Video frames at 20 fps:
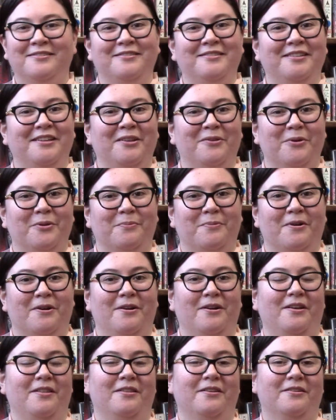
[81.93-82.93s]
dealing with a
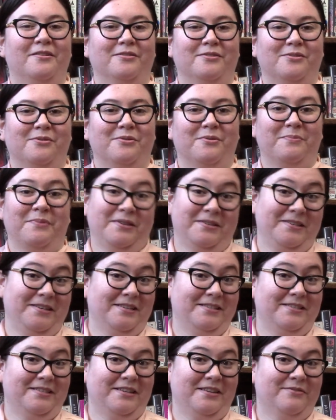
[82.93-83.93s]
party and then also the
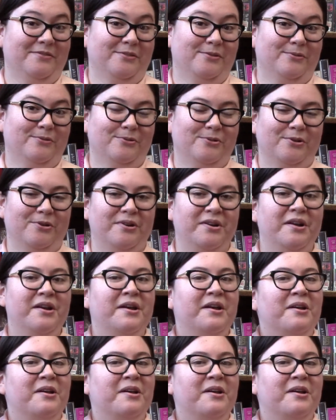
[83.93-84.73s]
PTSD of a soldier,